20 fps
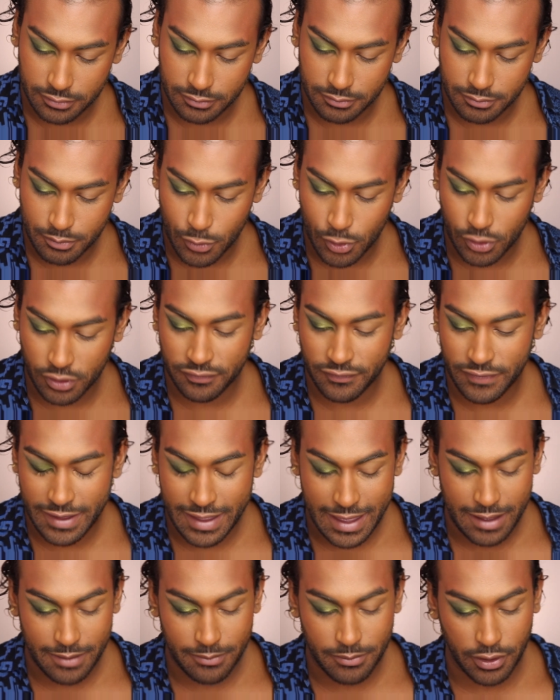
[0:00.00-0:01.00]

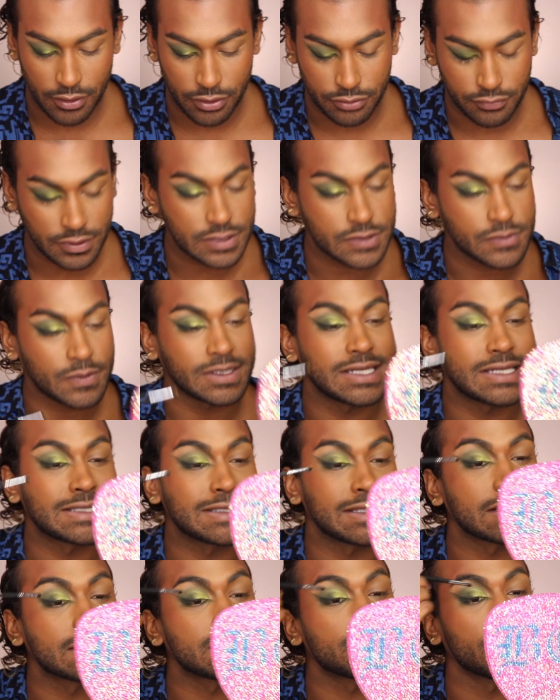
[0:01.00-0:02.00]

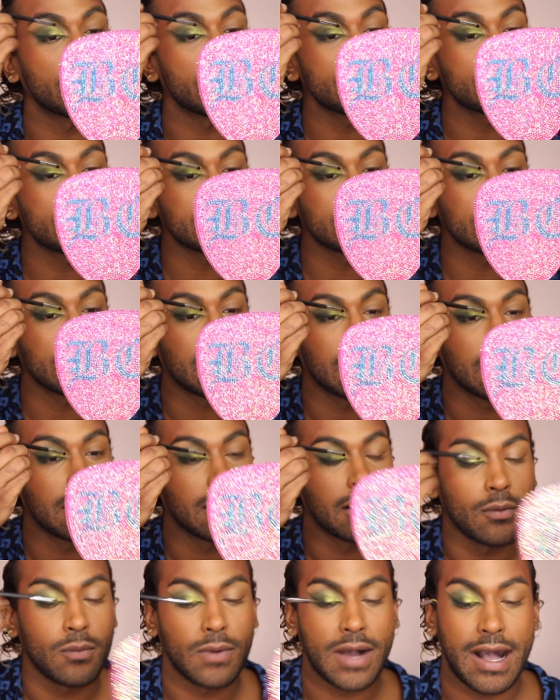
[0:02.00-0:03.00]
M326 brush.
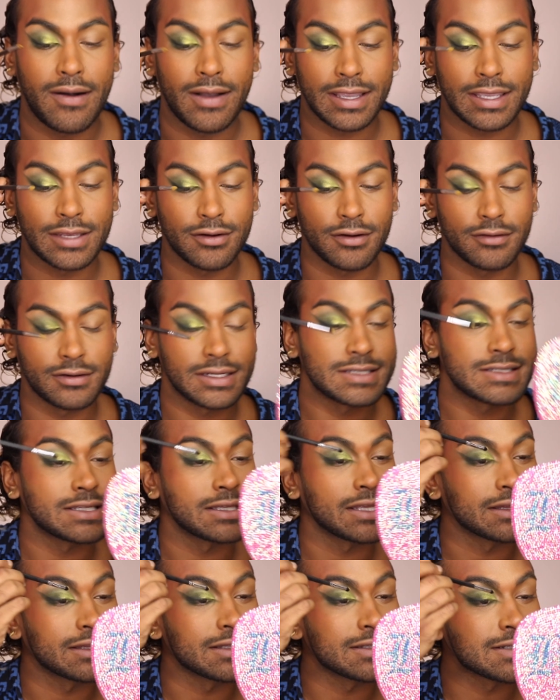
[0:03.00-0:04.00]
Wow, I can already see
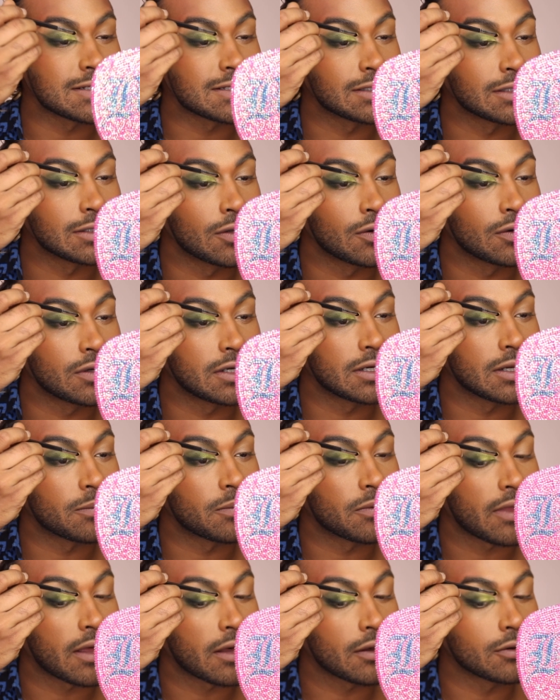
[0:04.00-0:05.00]
like this is loaded up with that